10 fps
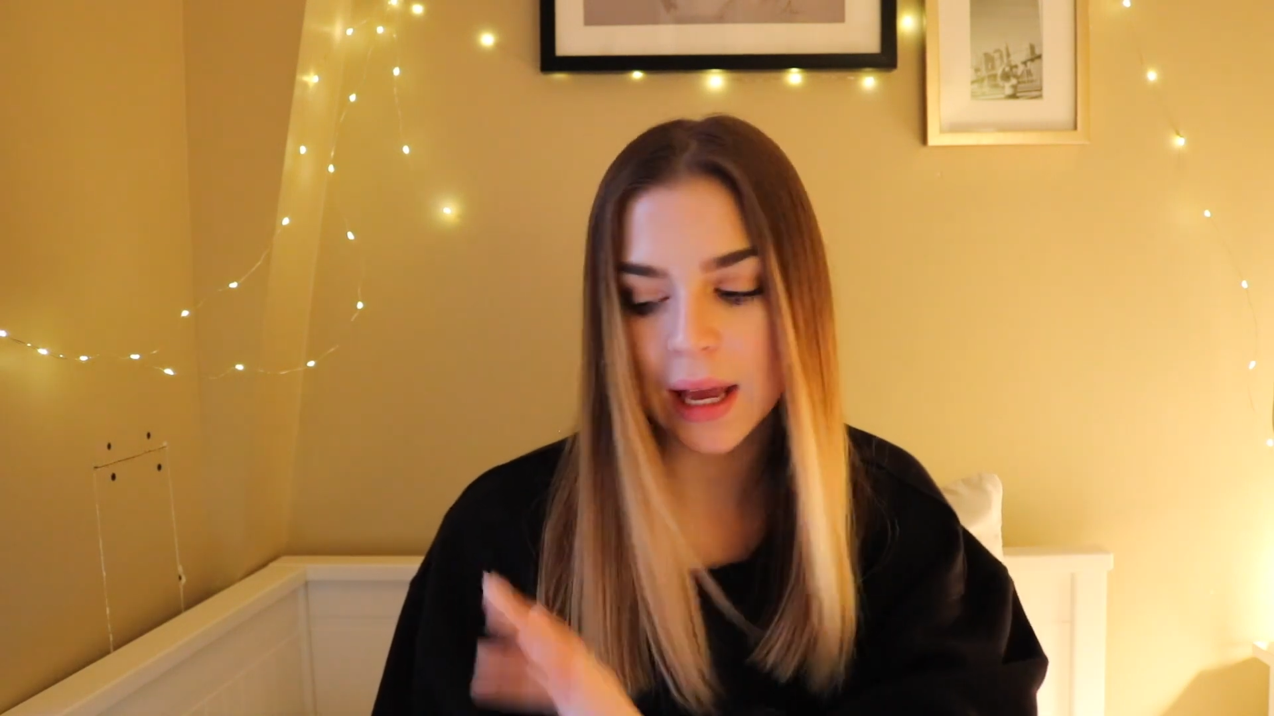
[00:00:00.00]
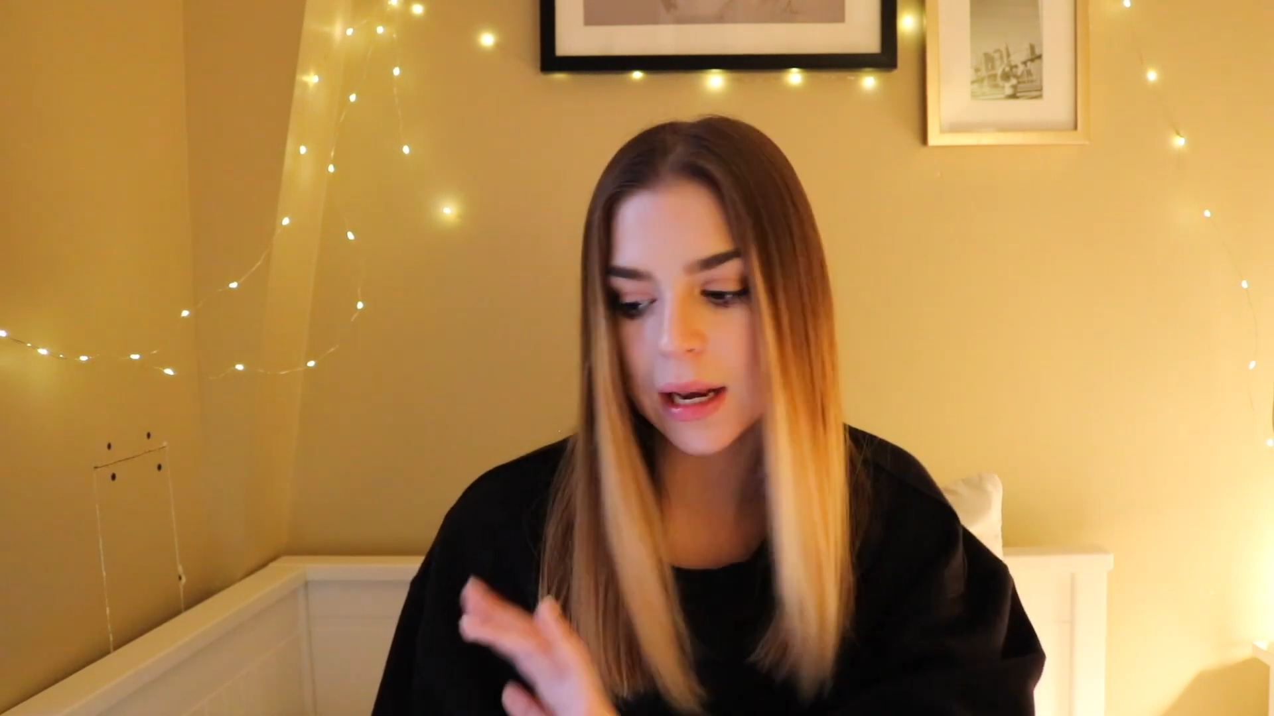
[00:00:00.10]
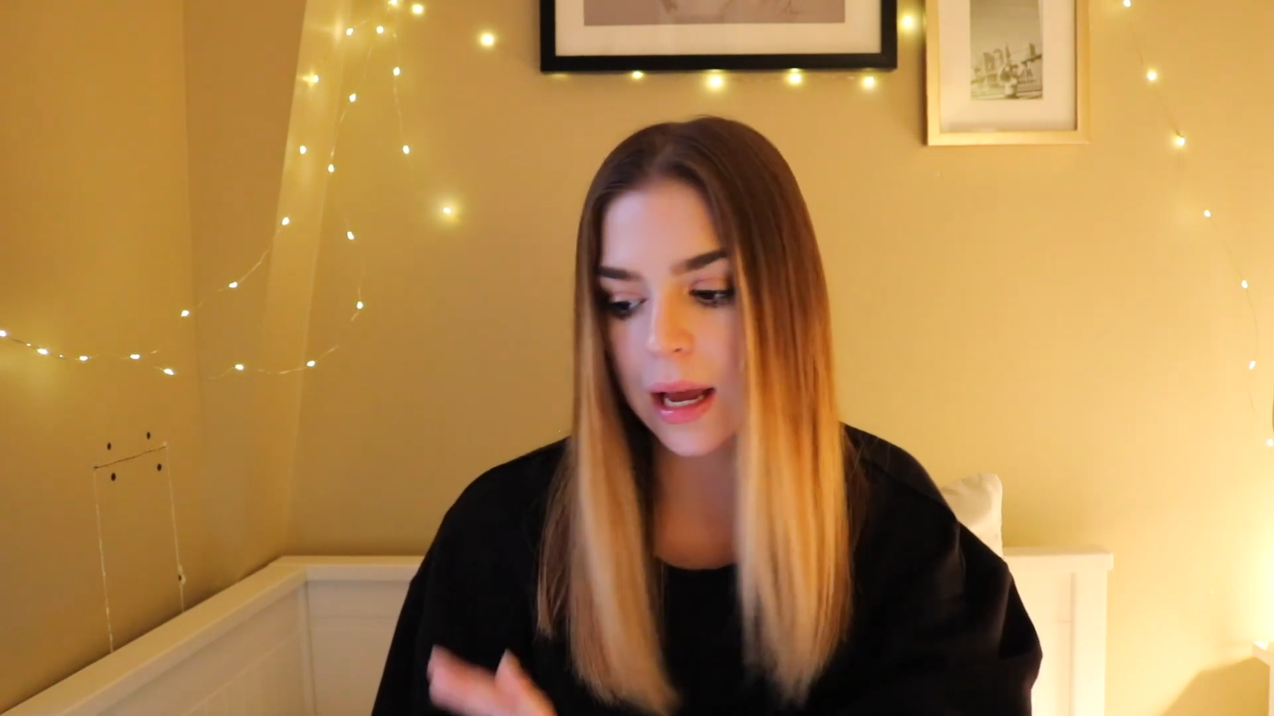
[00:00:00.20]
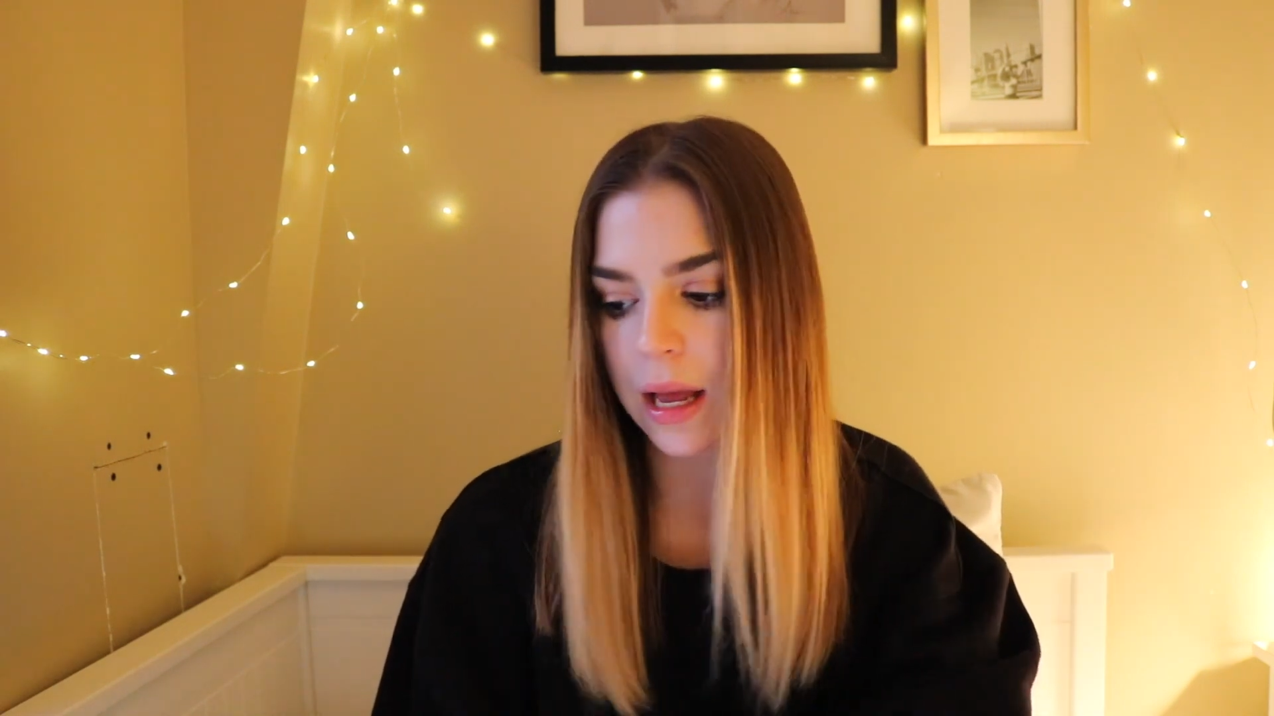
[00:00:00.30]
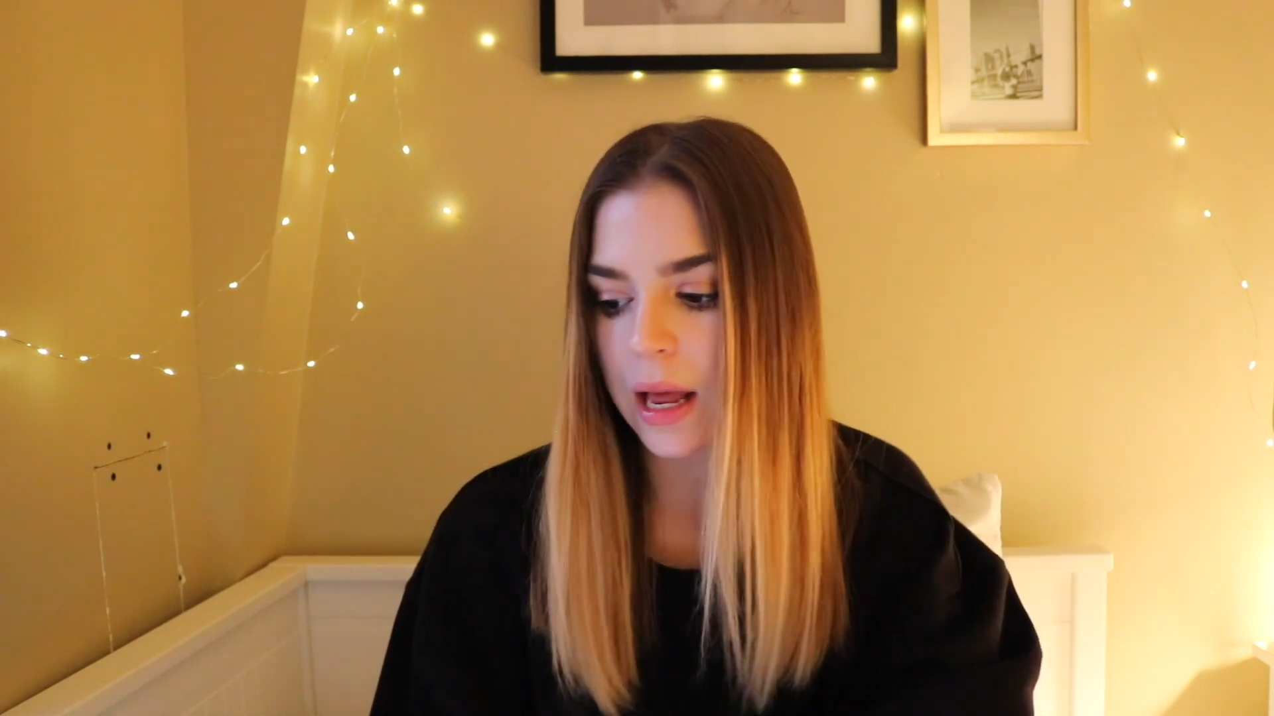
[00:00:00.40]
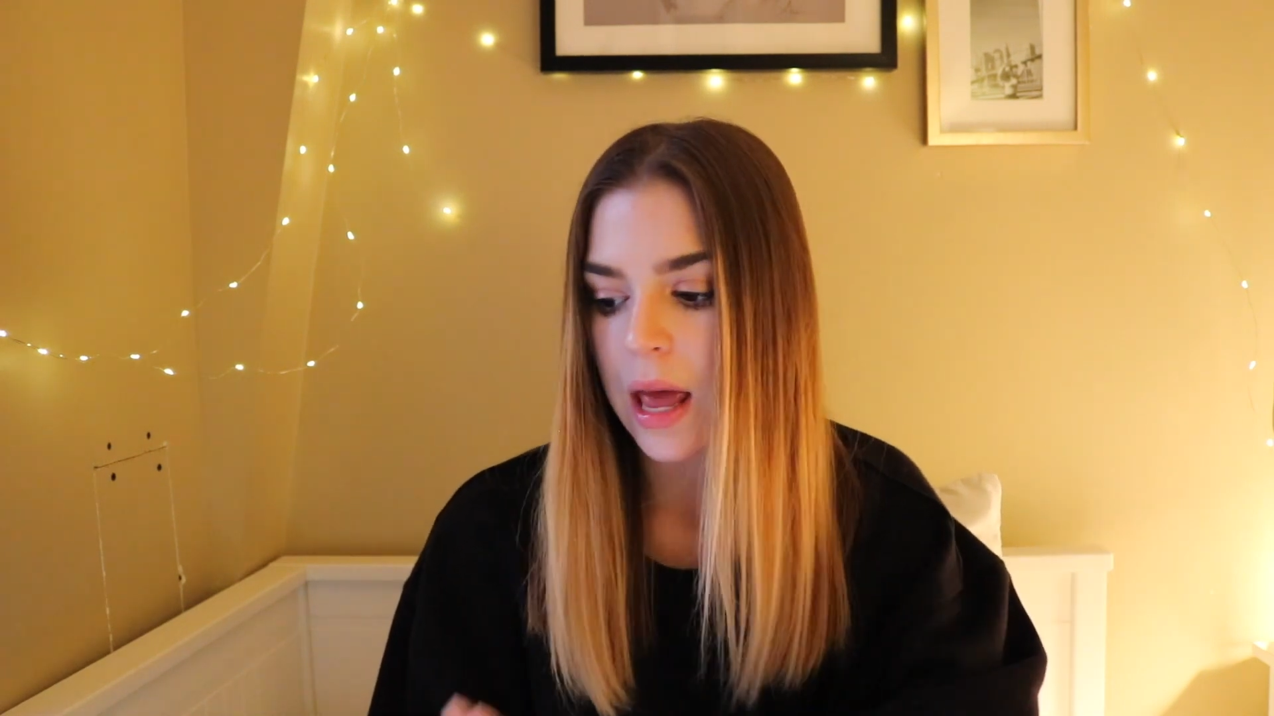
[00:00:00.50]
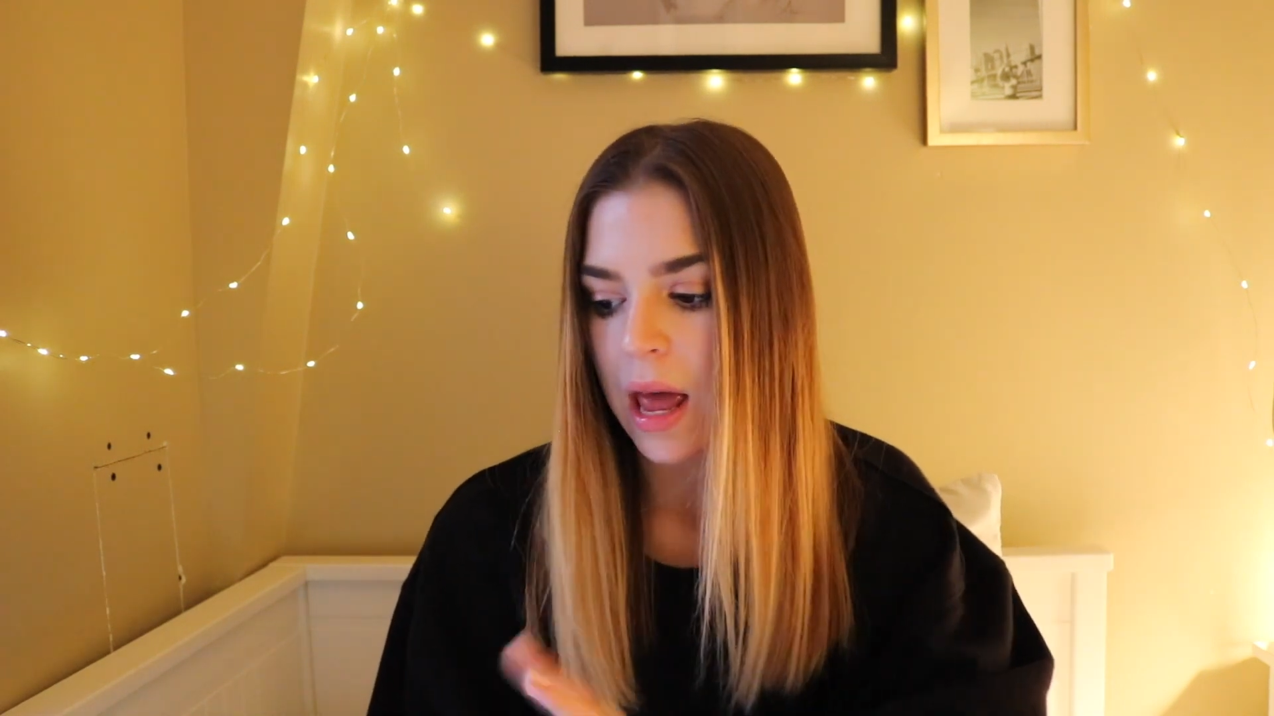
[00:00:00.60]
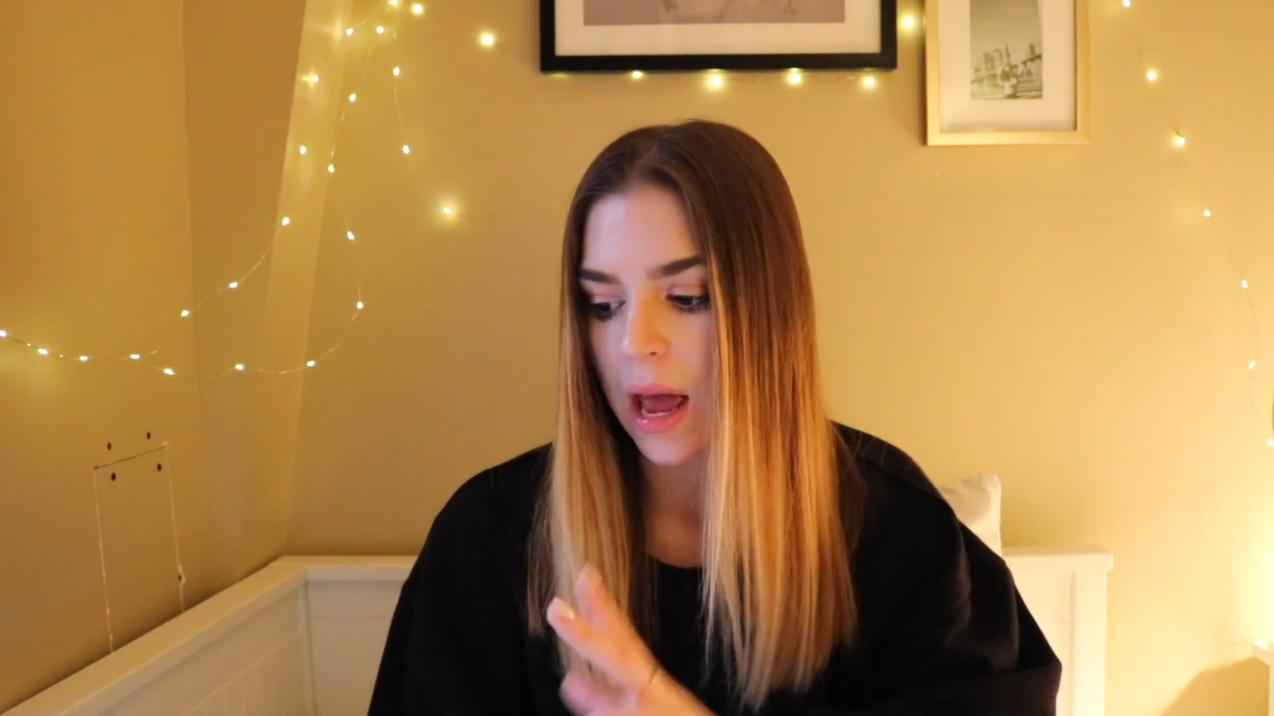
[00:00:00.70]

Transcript: in it